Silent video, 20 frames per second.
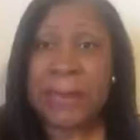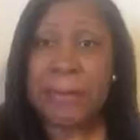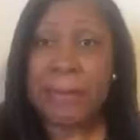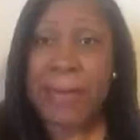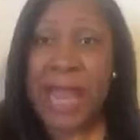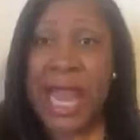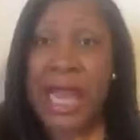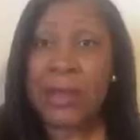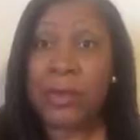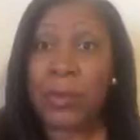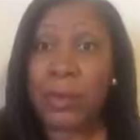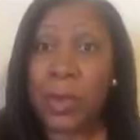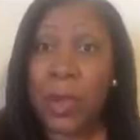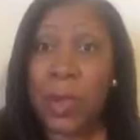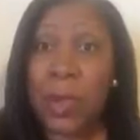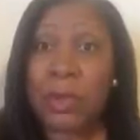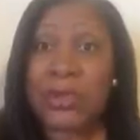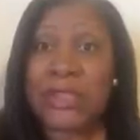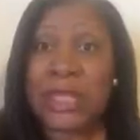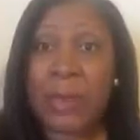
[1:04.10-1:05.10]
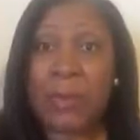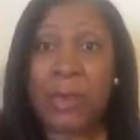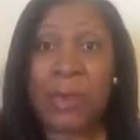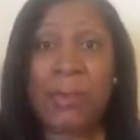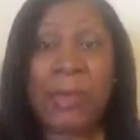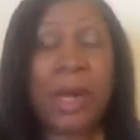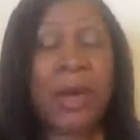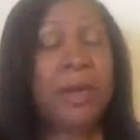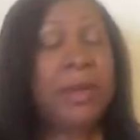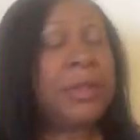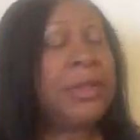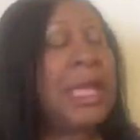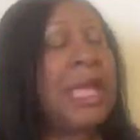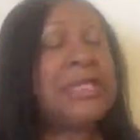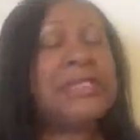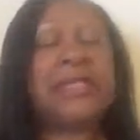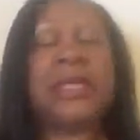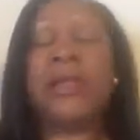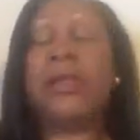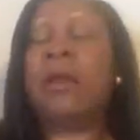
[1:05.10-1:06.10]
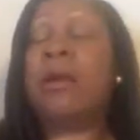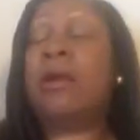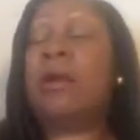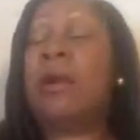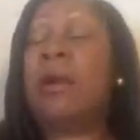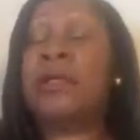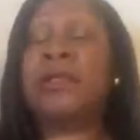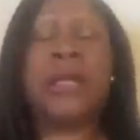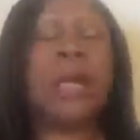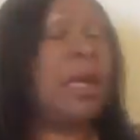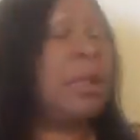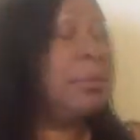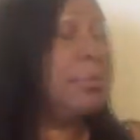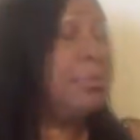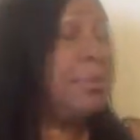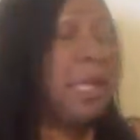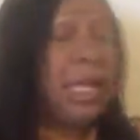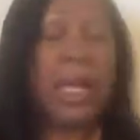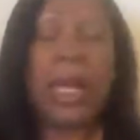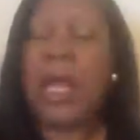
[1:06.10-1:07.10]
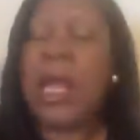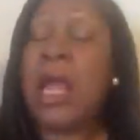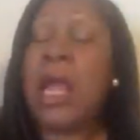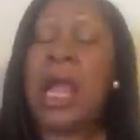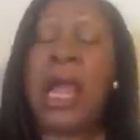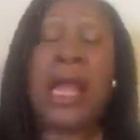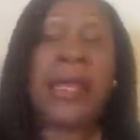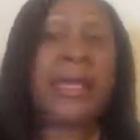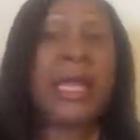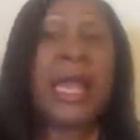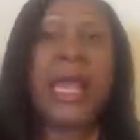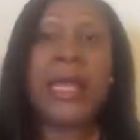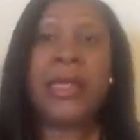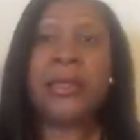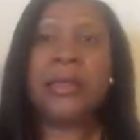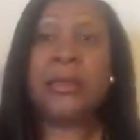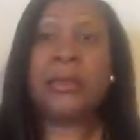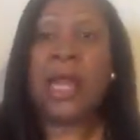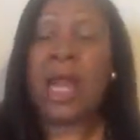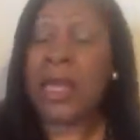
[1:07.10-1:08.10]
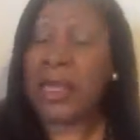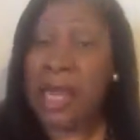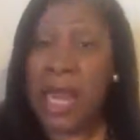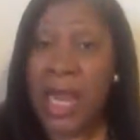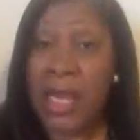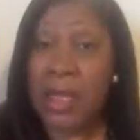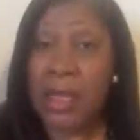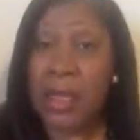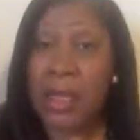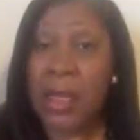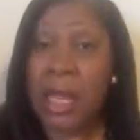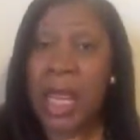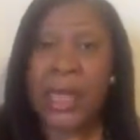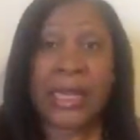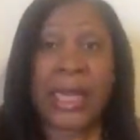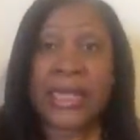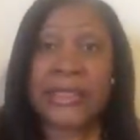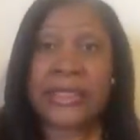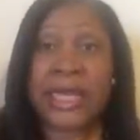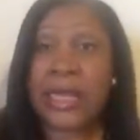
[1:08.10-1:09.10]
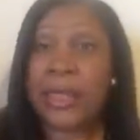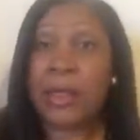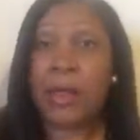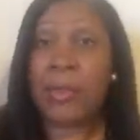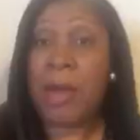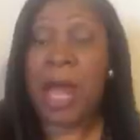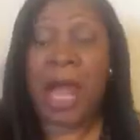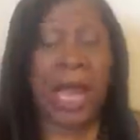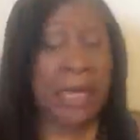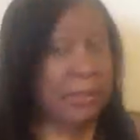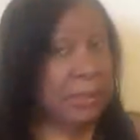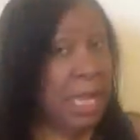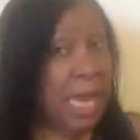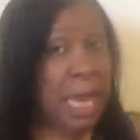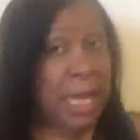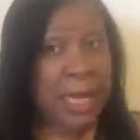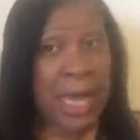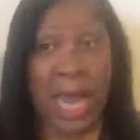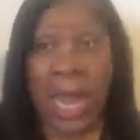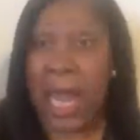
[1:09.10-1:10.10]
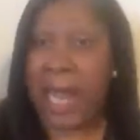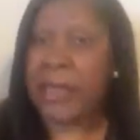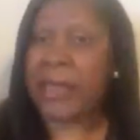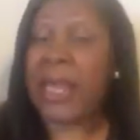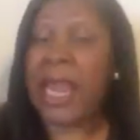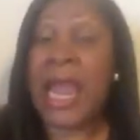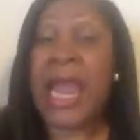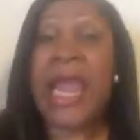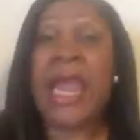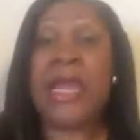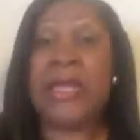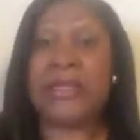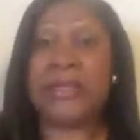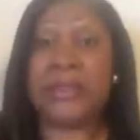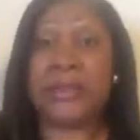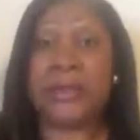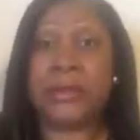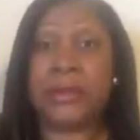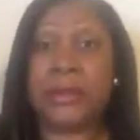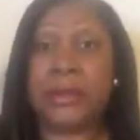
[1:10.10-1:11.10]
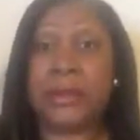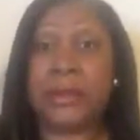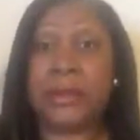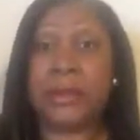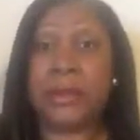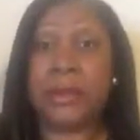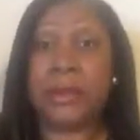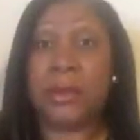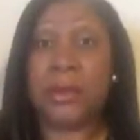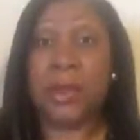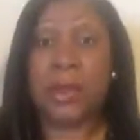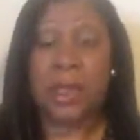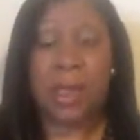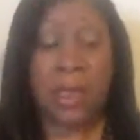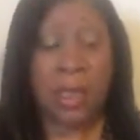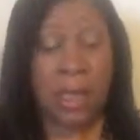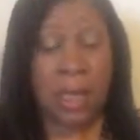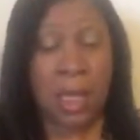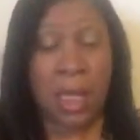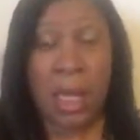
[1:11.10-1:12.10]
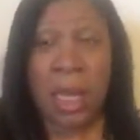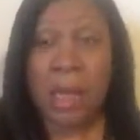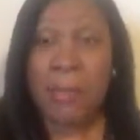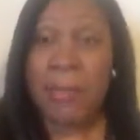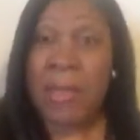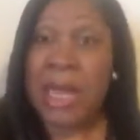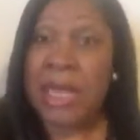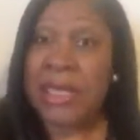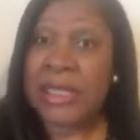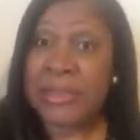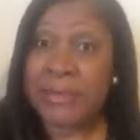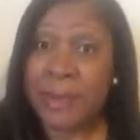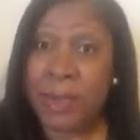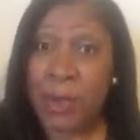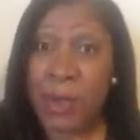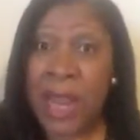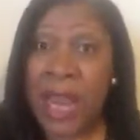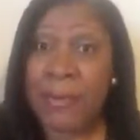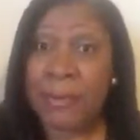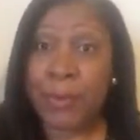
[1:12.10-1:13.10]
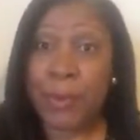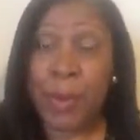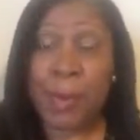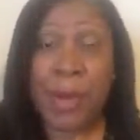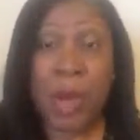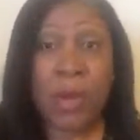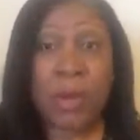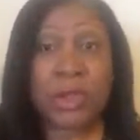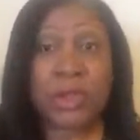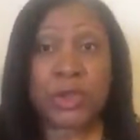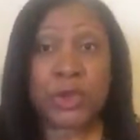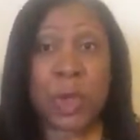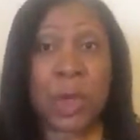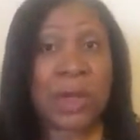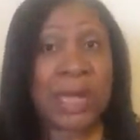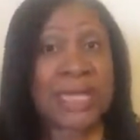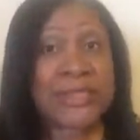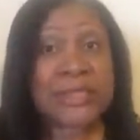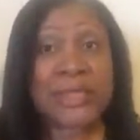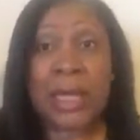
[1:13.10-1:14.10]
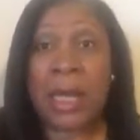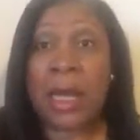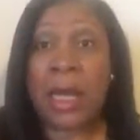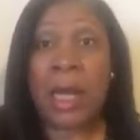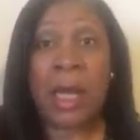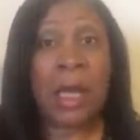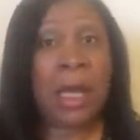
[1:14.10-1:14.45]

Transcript: in Baton Rouge that were murdered? I said, Lord, I can't take no more. I can't. My husband grabbed the remote control. I said,